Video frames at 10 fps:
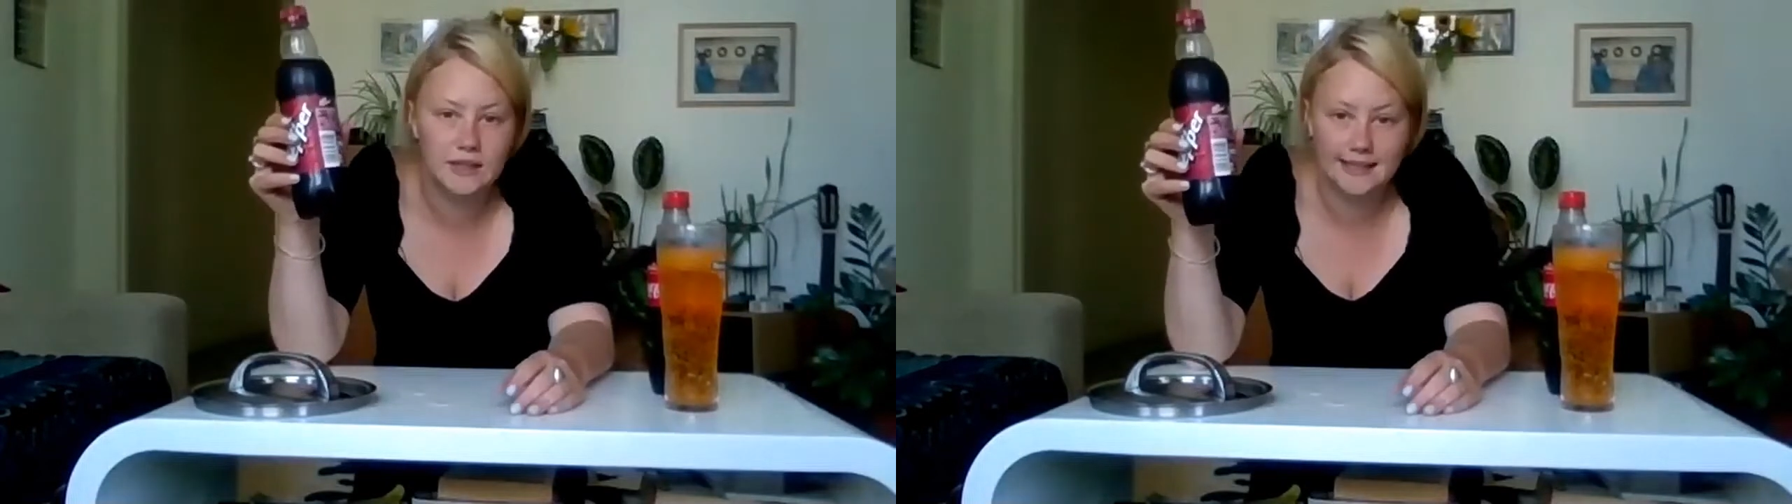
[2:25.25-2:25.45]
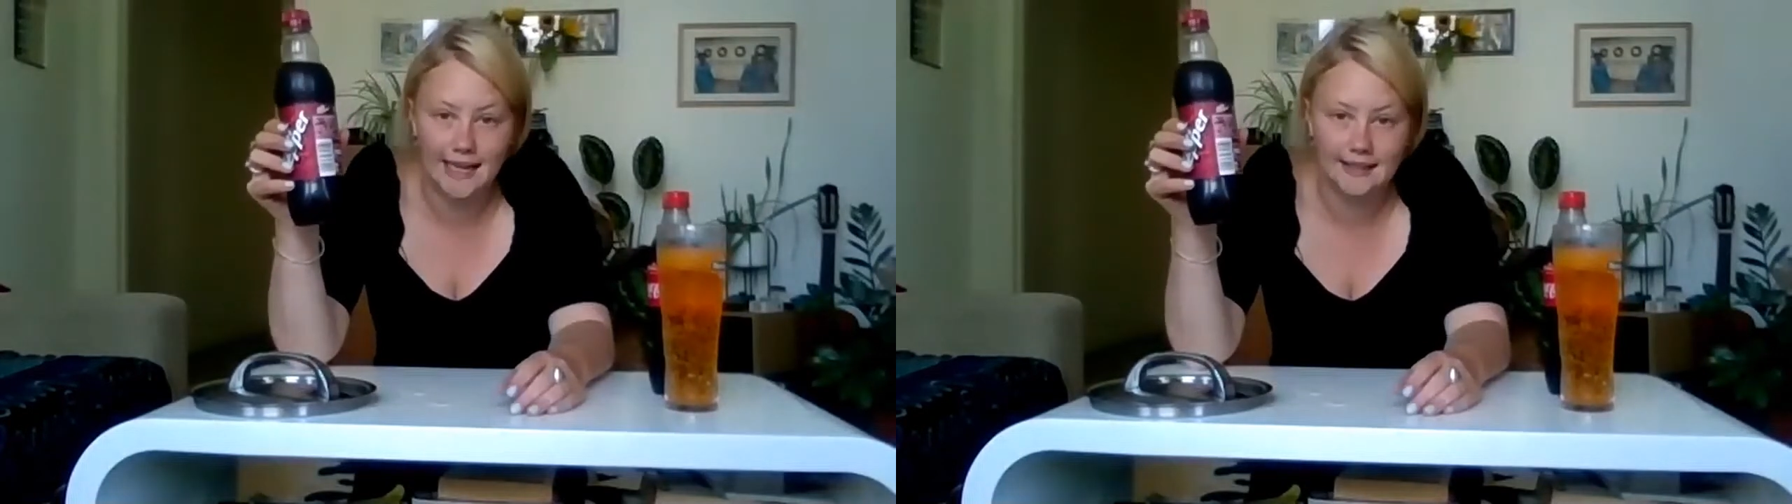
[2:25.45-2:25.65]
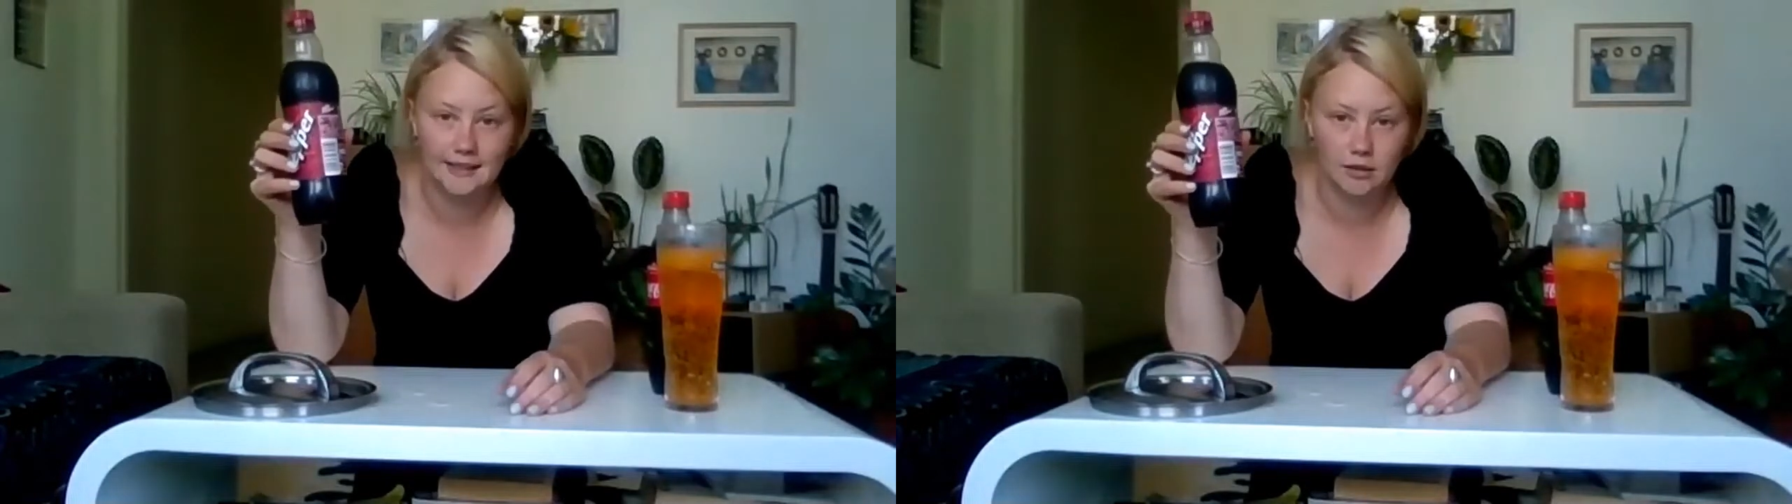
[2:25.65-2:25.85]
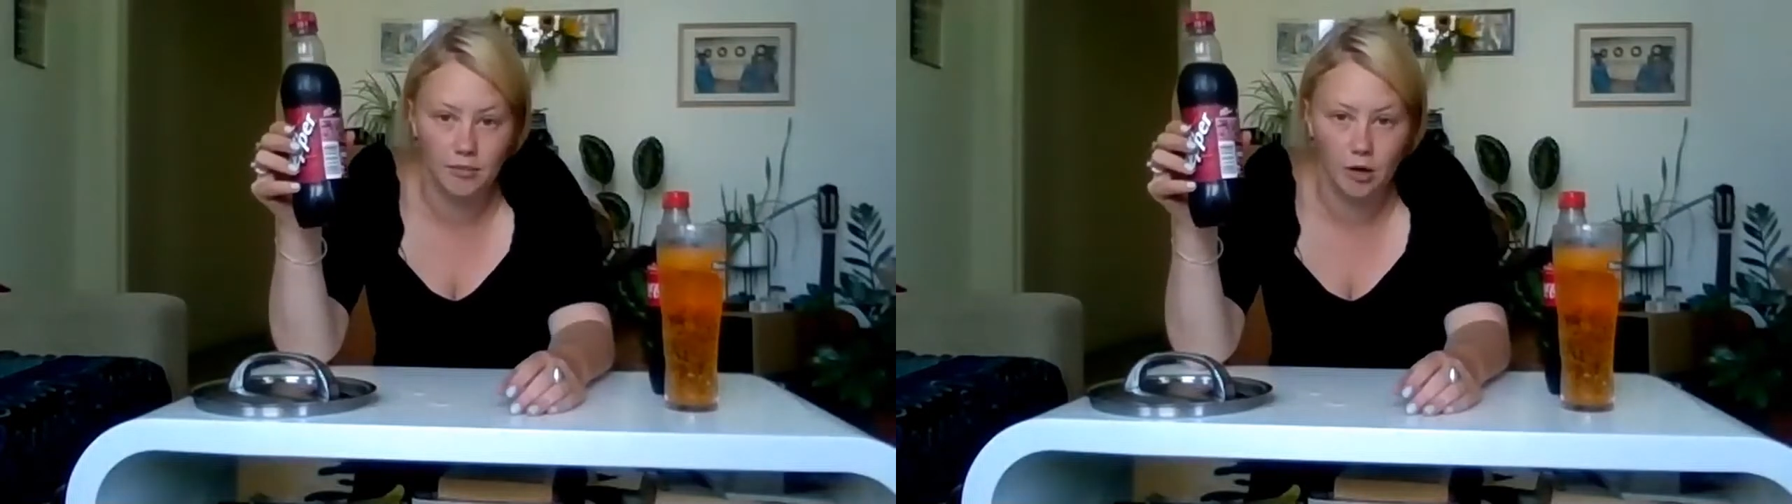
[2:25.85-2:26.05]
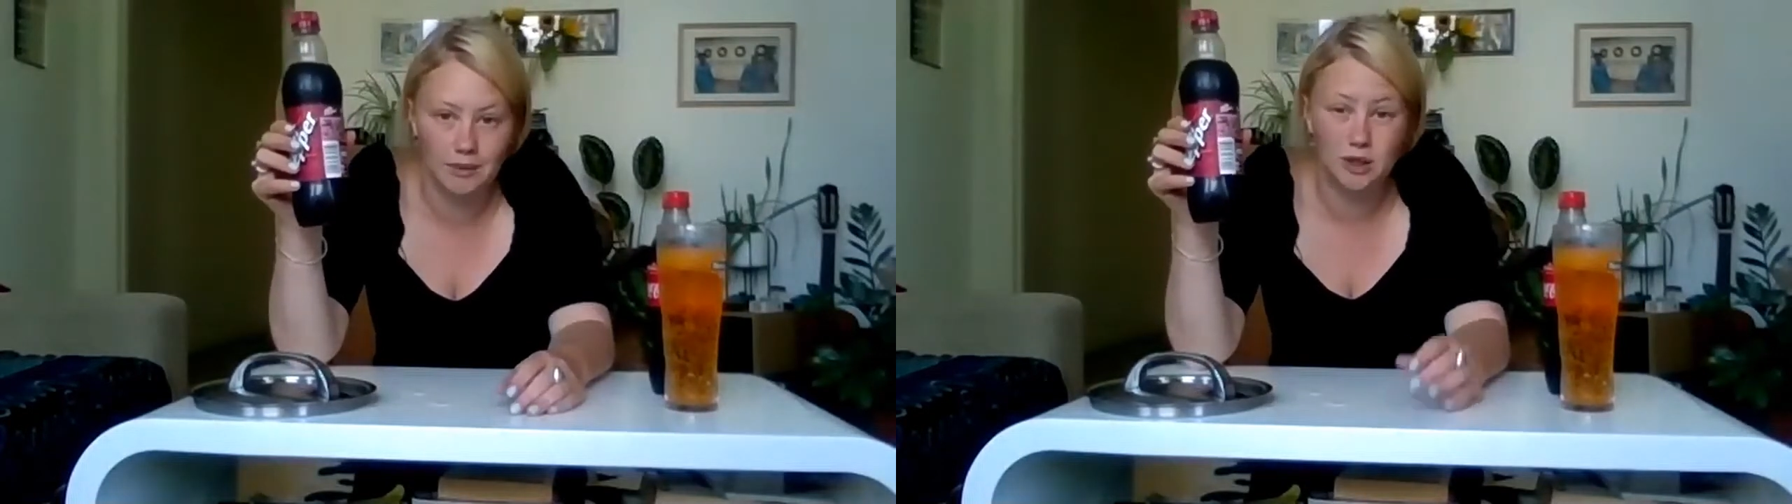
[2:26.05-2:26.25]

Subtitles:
state at the moment.